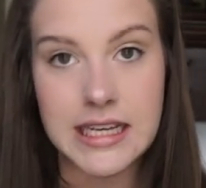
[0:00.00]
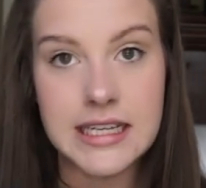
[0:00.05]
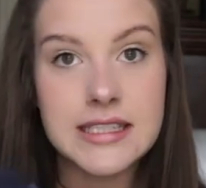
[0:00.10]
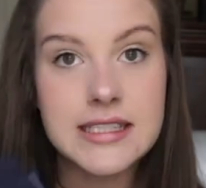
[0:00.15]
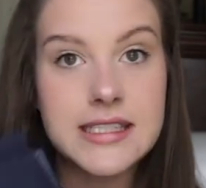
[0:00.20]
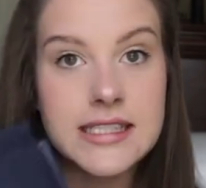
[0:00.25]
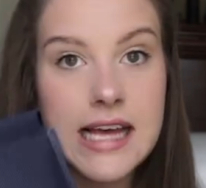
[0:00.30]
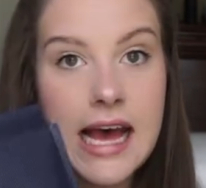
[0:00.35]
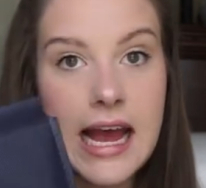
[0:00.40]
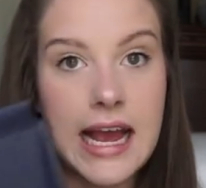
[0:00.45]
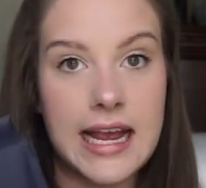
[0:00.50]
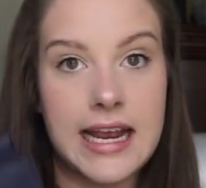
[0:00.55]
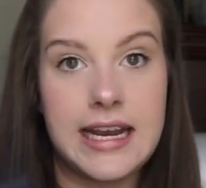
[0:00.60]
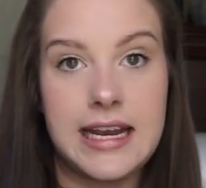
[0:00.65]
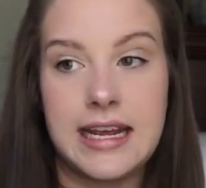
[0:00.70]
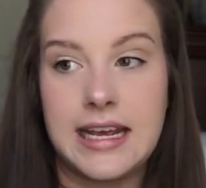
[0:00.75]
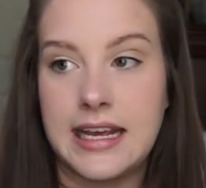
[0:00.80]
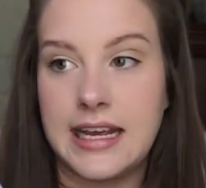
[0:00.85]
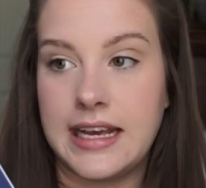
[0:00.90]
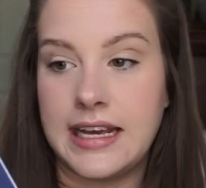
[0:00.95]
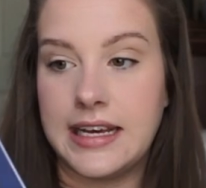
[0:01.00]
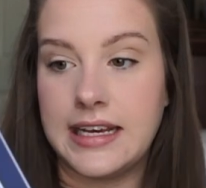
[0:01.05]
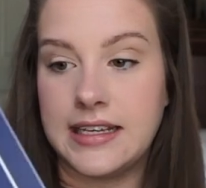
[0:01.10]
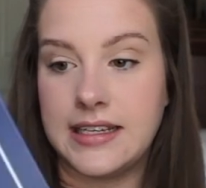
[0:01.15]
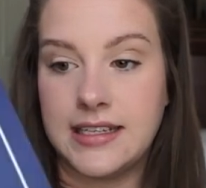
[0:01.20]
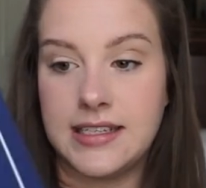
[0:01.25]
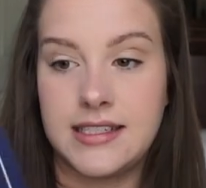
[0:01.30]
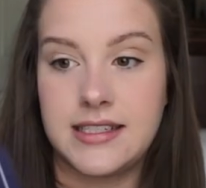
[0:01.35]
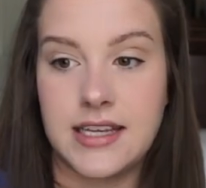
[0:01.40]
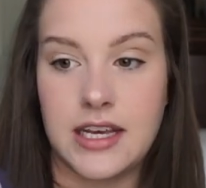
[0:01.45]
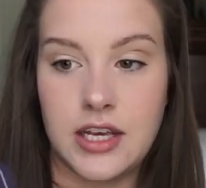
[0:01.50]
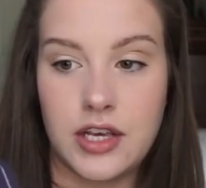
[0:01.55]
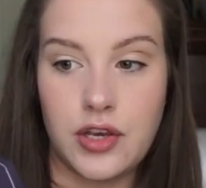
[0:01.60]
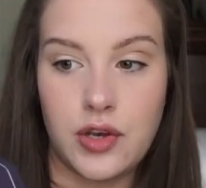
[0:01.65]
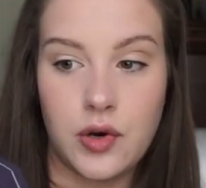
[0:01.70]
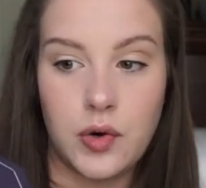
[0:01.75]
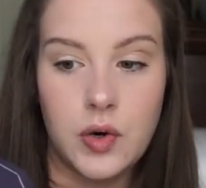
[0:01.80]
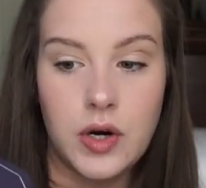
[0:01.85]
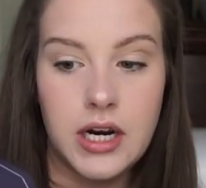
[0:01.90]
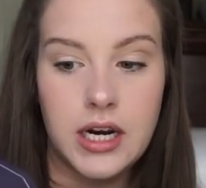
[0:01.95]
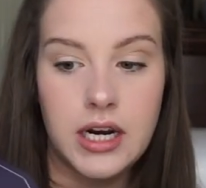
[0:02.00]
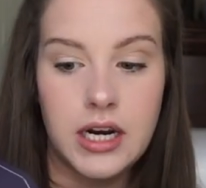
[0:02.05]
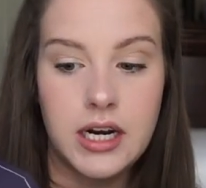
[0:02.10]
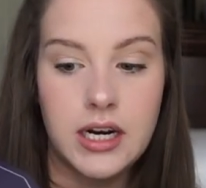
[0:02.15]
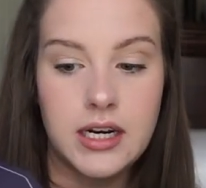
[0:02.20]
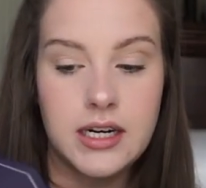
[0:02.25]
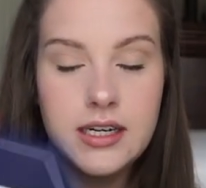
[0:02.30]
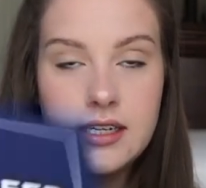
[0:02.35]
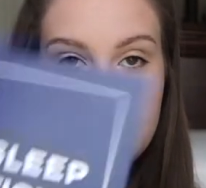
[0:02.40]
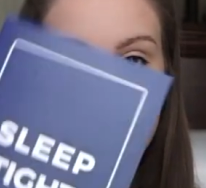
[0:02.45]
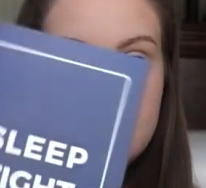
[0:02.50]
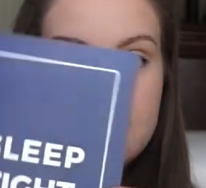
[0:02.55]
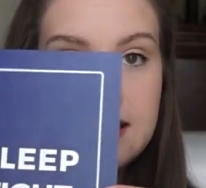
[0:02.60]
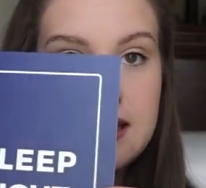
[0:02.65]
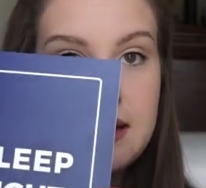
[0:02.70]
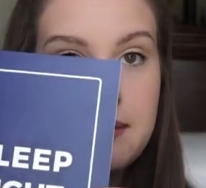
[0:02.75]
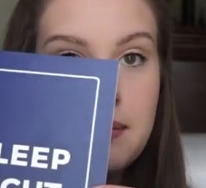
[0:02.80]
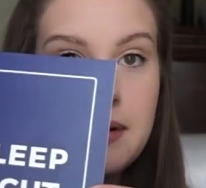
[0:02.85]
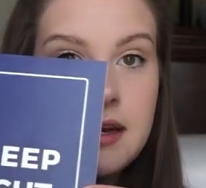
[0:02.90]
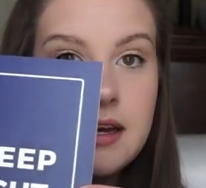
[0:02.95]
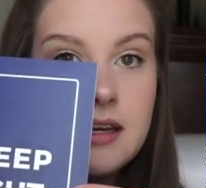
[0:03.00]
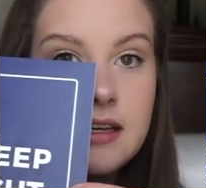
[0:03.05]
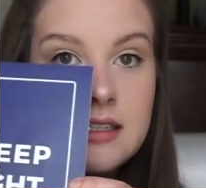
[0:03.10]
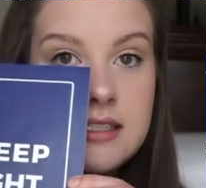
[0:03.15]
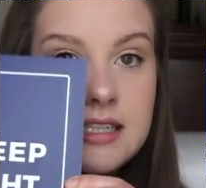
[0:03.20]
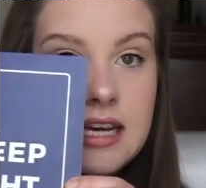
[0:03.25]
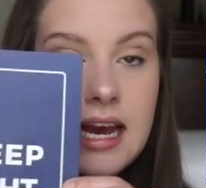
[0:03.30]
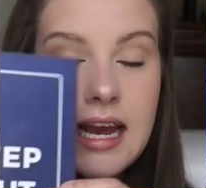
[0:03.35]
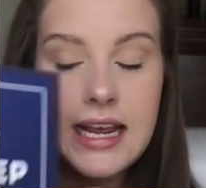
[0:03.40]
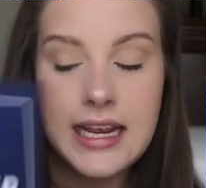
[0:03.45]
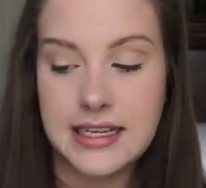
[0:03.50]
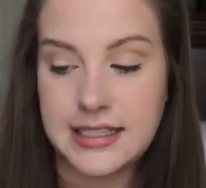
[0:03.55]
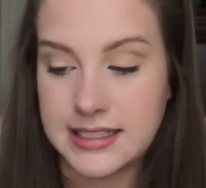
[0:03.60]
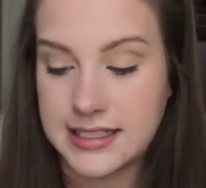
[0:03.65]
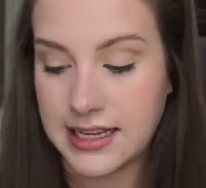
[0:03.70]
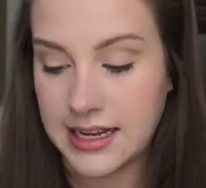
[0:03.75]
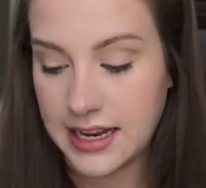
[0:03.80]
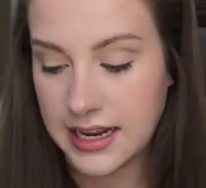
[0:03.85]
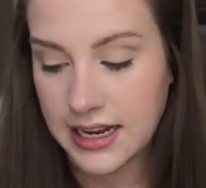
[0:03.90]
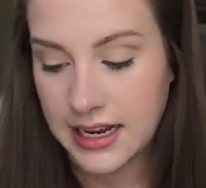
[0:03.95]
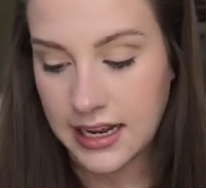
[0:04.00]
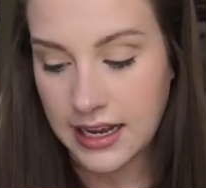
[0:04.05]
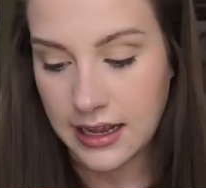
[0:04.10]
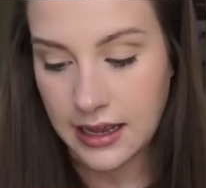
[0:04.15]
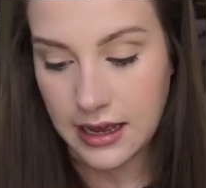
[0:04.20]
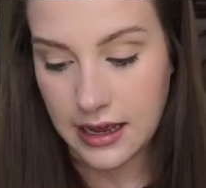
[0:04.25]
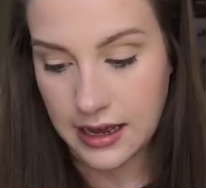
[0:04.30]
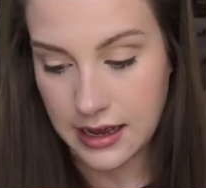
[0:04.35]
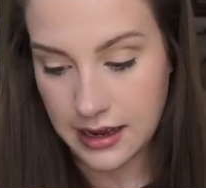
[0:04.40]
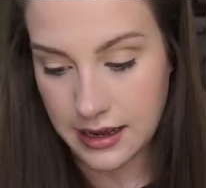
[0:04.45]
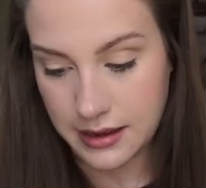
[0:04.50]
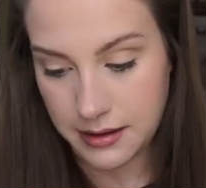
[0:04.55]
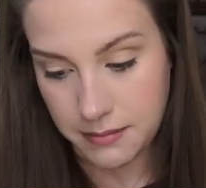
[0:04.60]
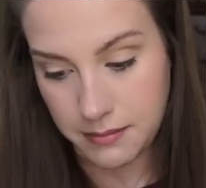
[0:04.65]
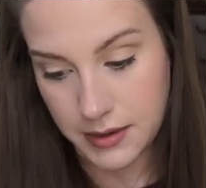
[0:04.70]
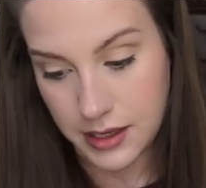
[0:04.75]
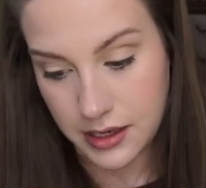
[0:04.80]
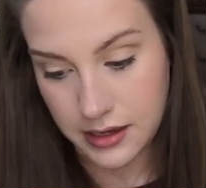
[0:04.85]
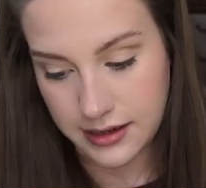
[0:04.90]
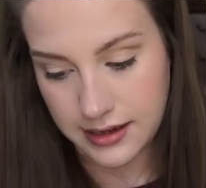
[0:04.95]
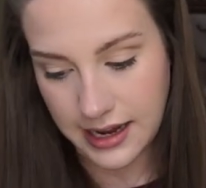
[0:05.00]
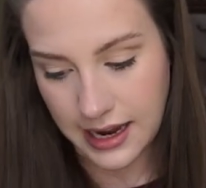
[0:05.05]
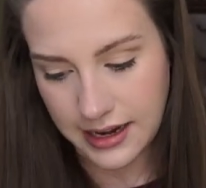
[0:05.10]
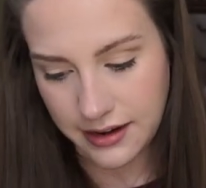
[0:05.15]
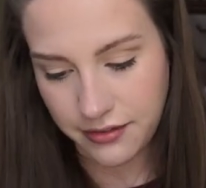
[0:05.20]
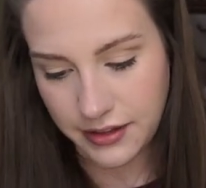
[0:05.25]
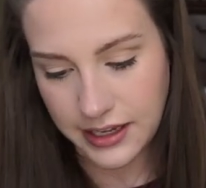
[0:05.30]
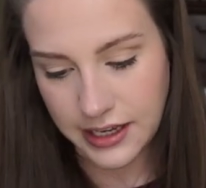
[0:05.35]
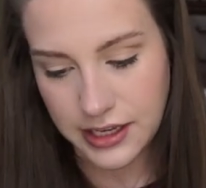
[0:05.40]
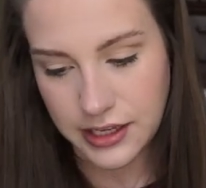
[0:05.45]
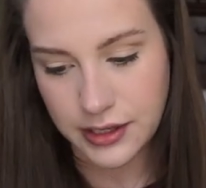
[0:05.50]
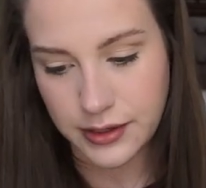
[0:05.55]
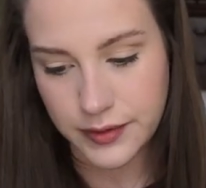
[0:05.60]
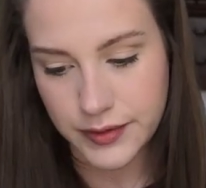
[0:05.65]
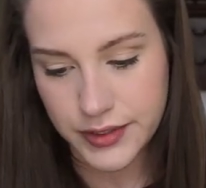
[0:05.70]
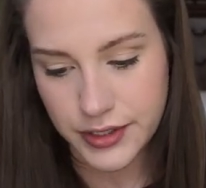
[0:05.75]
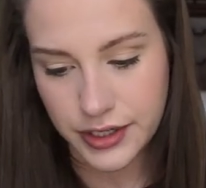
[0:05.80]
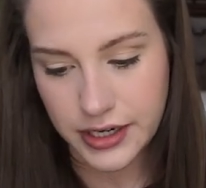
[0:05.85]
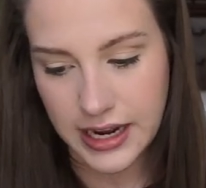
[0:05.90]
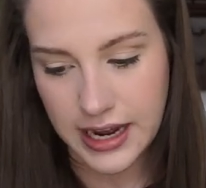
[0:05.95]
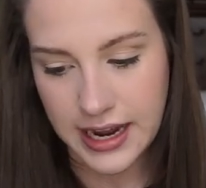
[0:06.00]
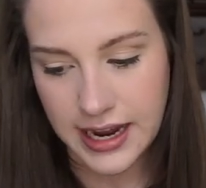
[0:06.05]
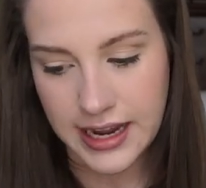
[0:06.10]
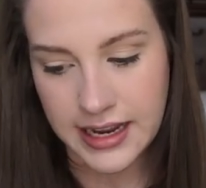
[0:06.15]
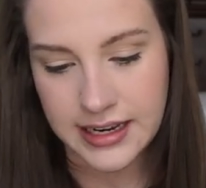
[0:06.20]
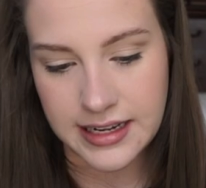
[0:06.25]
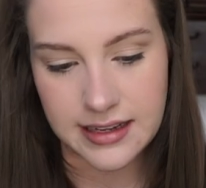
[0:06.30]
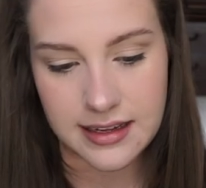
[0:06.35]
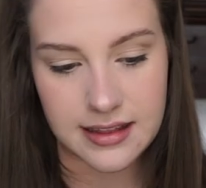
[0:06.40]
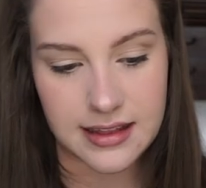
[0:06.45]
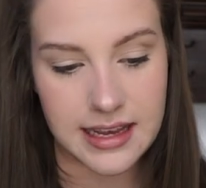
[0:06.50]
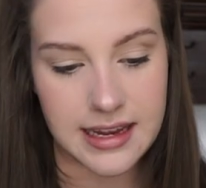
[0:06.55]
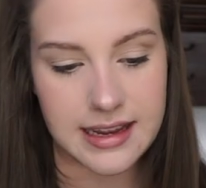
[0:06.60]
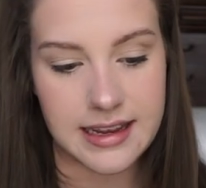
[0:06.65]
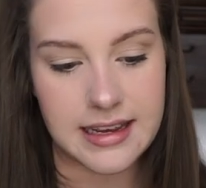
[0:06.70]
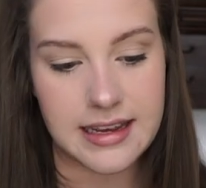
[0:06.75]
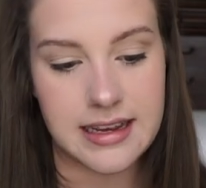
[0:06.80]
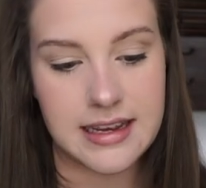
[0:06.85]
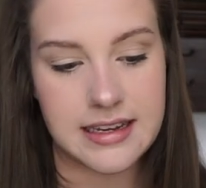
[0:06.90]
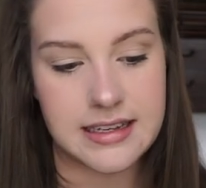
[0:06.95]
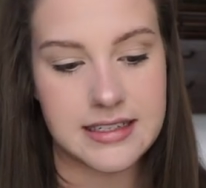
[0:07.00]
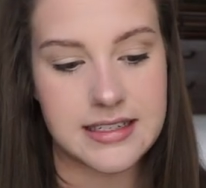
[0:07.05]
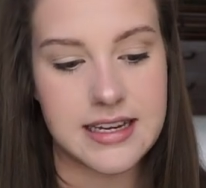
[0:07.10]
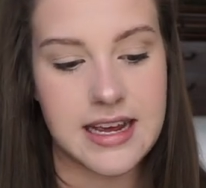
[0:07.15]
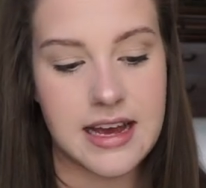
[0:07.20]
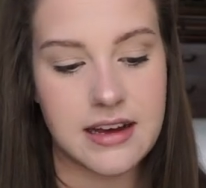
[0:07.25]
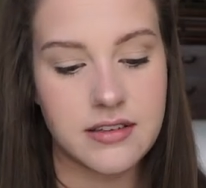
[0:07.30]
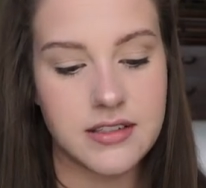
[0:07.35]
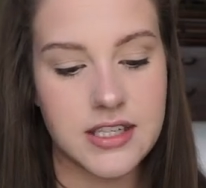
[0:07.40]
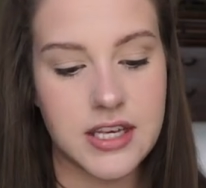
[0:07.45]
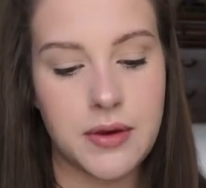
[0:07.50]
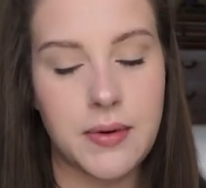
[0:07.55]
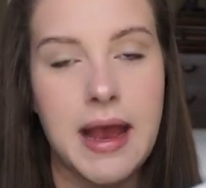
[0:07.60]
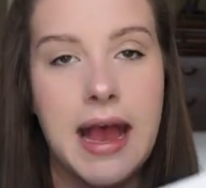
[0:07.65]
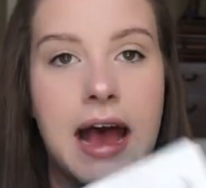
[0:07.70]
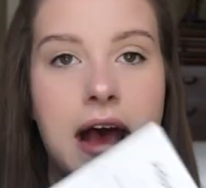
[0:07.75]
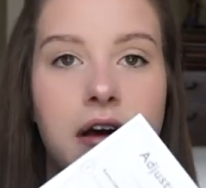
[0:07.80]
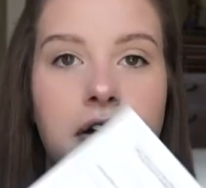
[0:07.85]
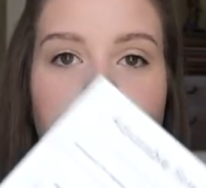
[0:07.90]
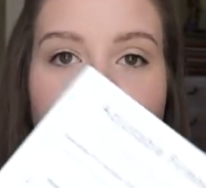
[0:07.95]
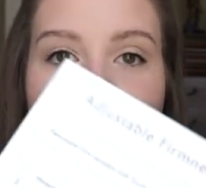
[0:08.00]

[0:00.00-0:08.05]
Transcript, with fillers: inside is your sleep tight um, kind of like a user guide. It, like it tells you how